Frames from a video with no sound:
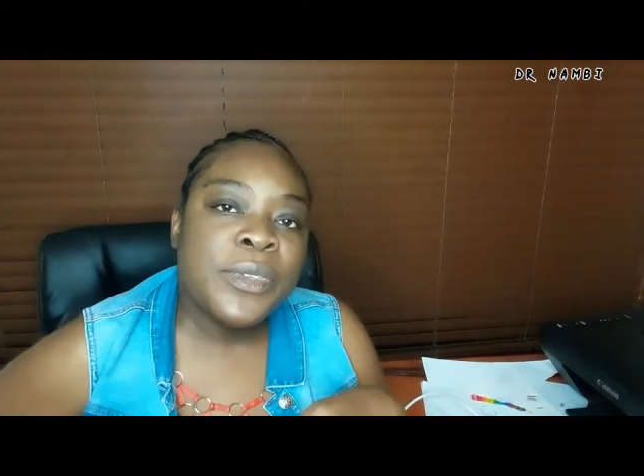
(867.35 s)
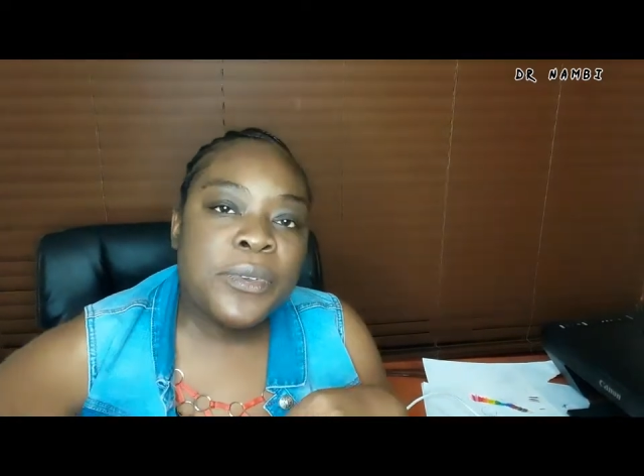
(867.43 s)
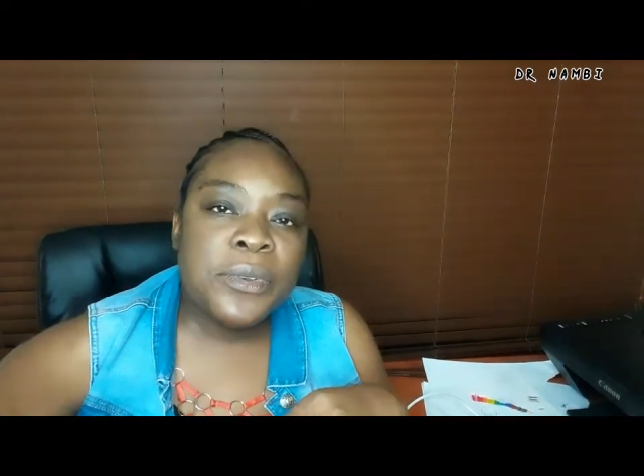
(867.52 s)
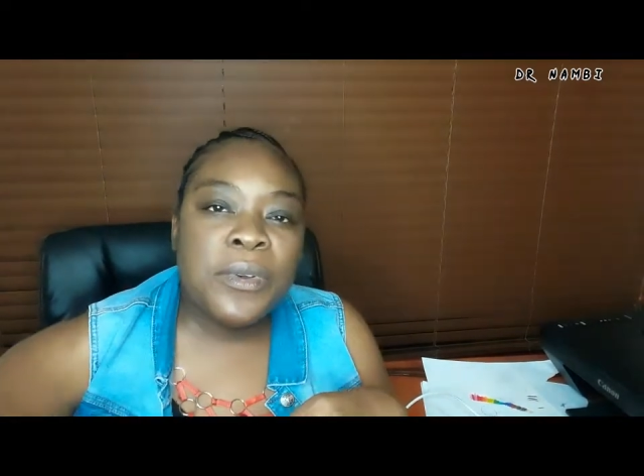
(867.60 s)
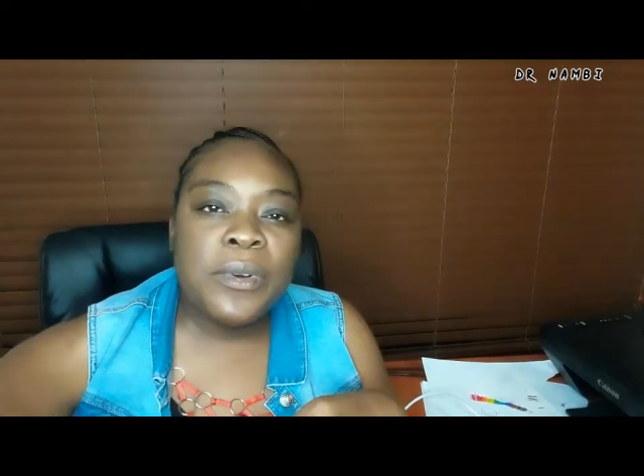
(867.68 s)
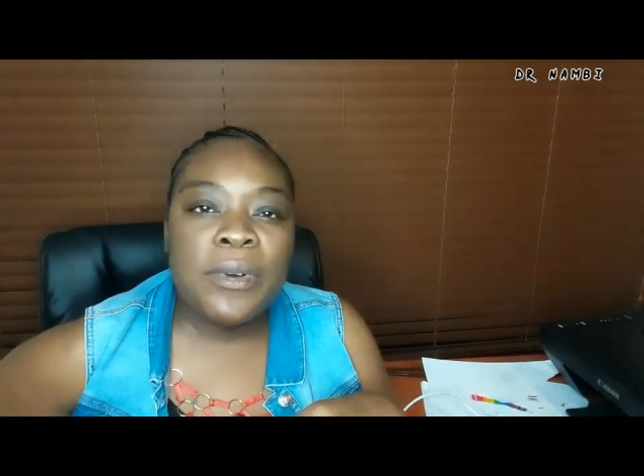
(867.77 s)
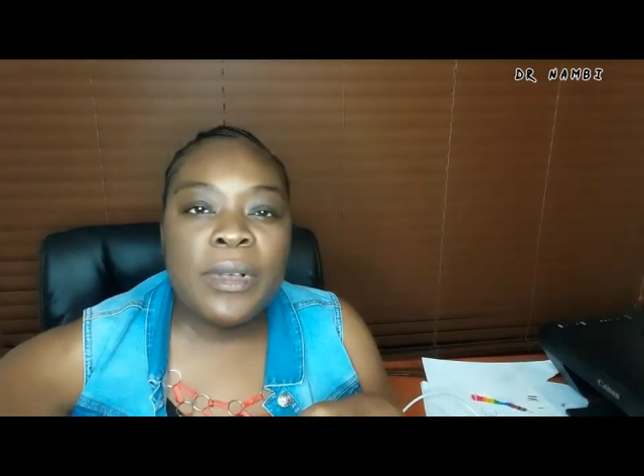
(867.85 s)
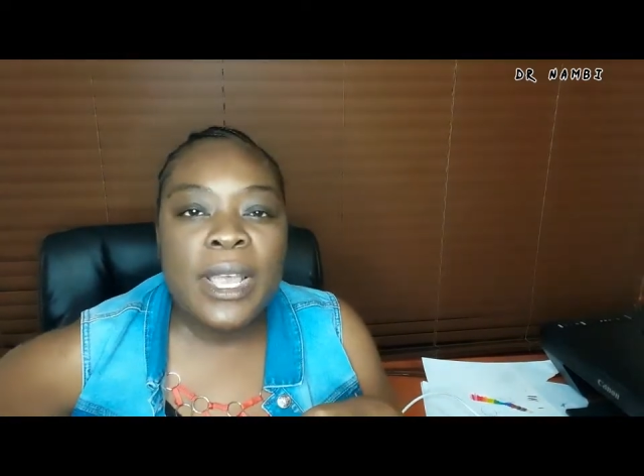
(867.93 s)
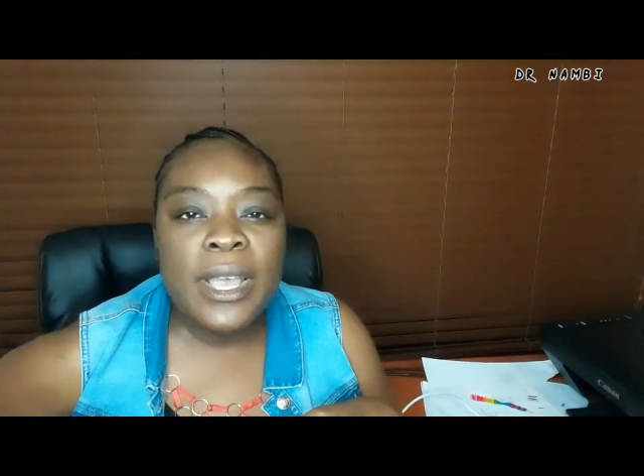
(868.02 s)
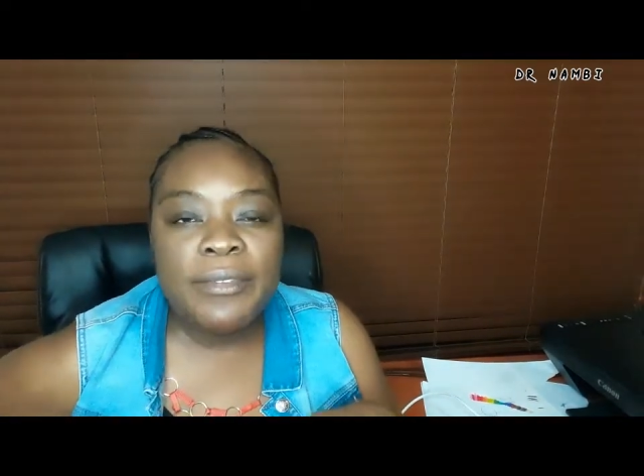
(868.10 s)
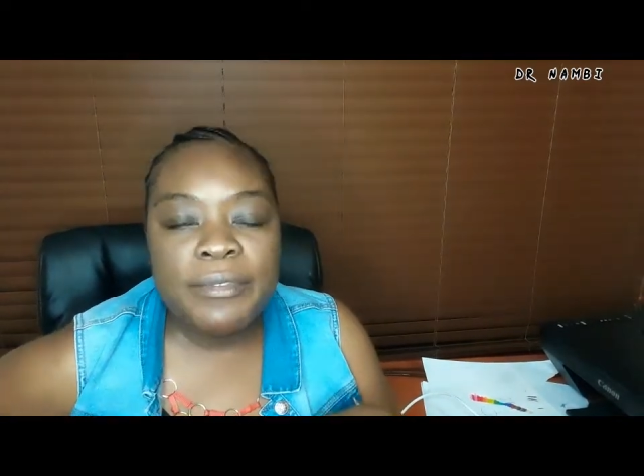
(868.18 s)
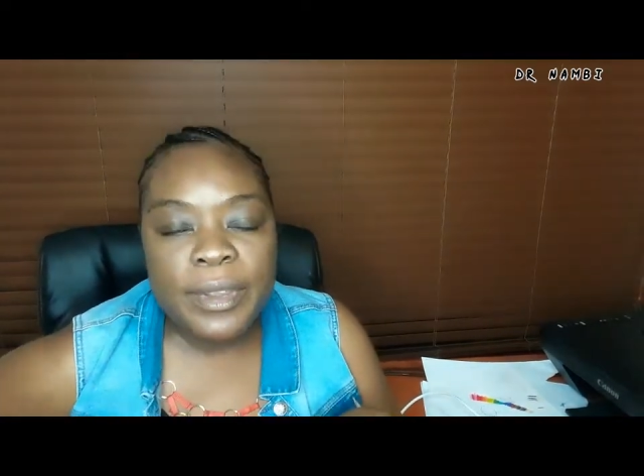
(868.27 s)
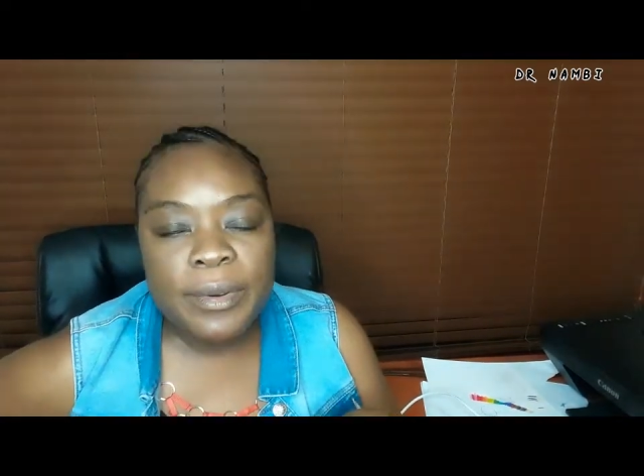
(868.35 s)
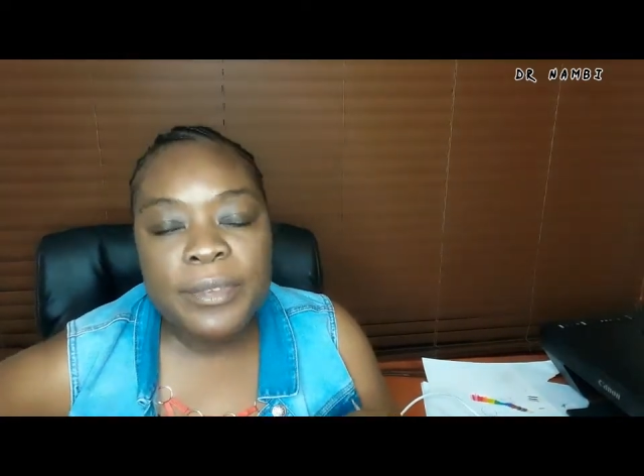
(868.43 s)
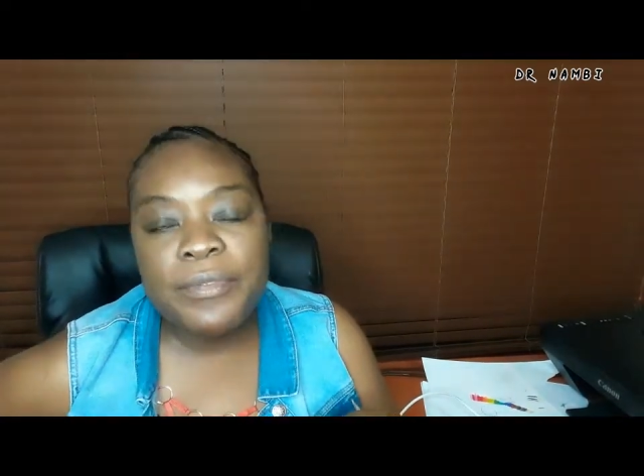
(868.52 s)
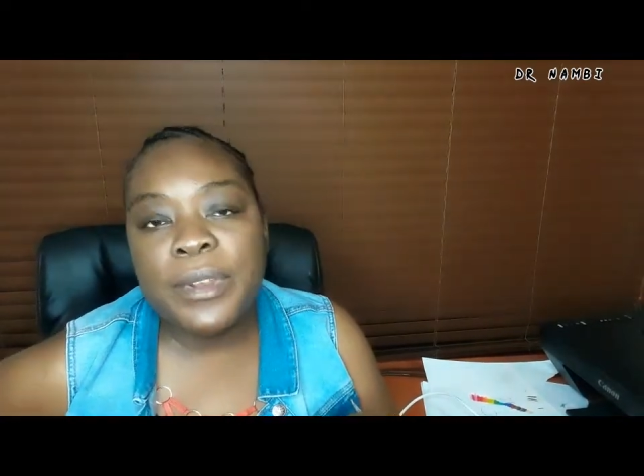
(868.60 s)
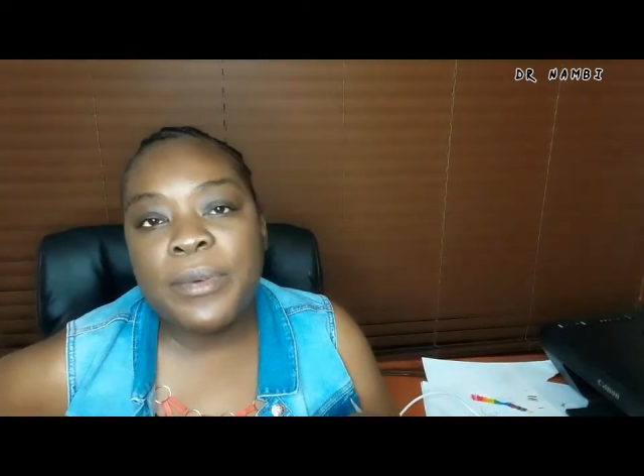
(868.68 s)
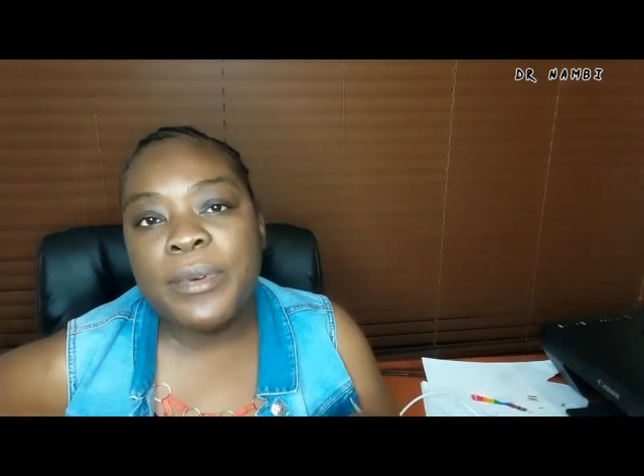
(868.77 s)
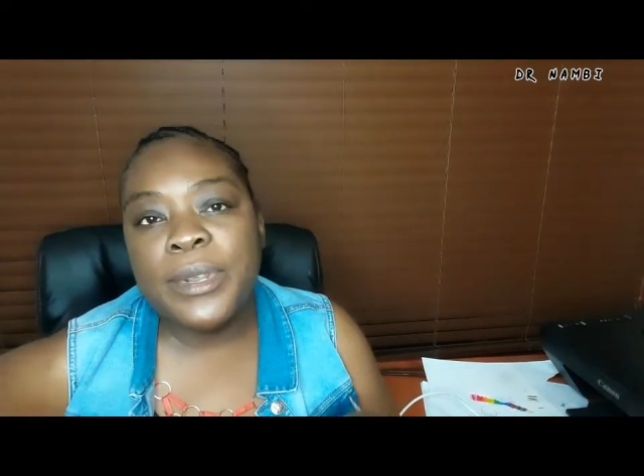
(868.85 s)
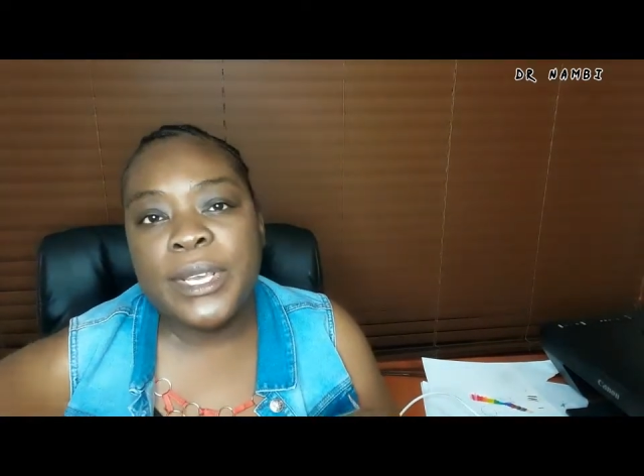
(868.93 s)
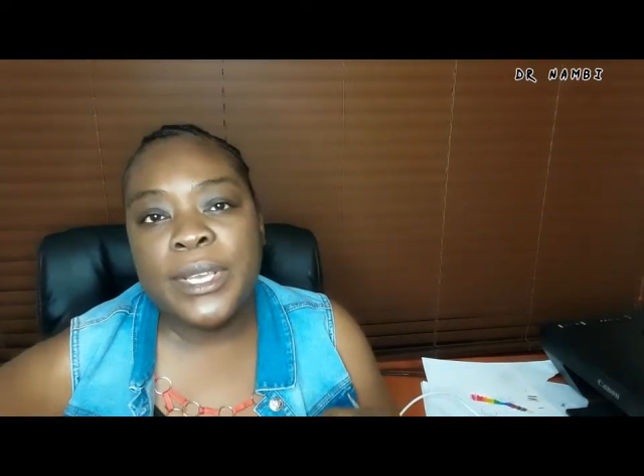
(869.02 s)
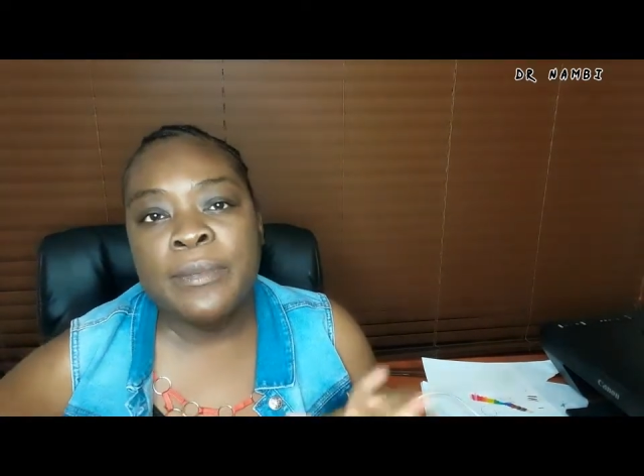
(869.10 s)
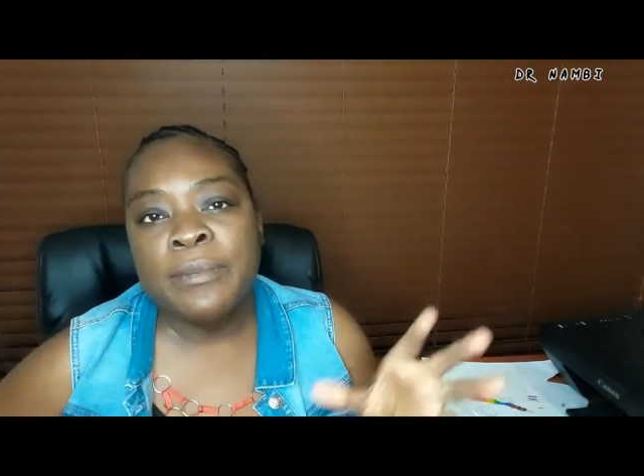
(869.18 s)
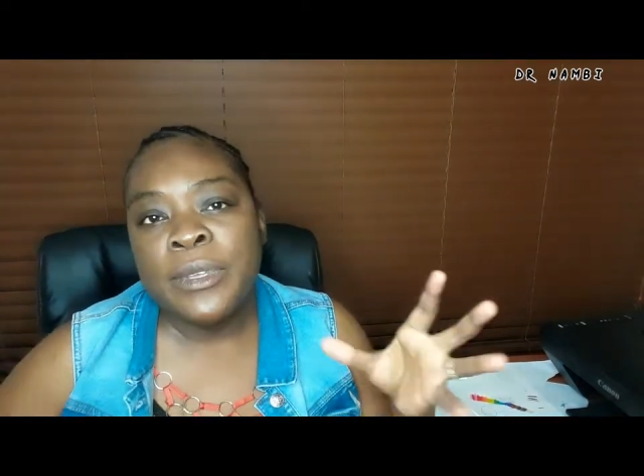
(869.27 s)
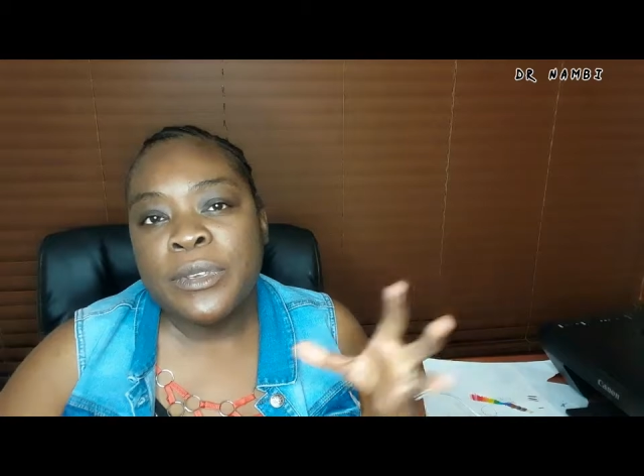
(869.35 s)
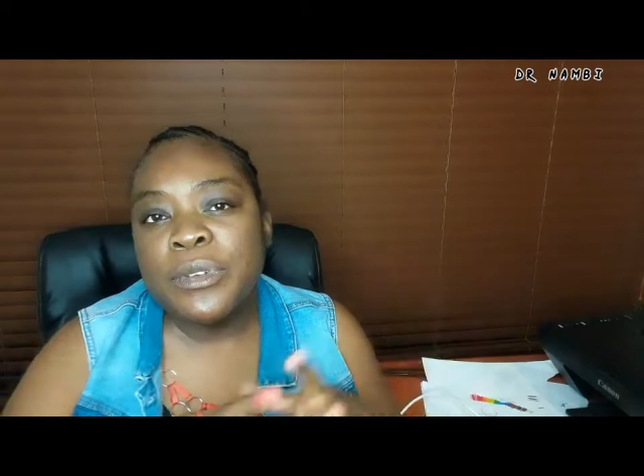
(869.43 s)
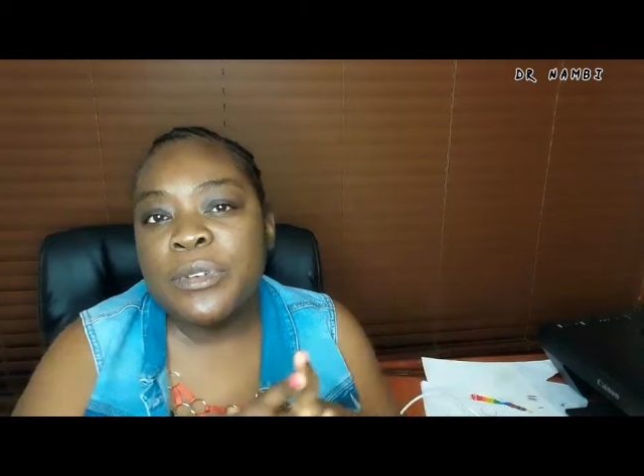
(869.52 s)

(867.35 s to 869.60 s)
a very, very,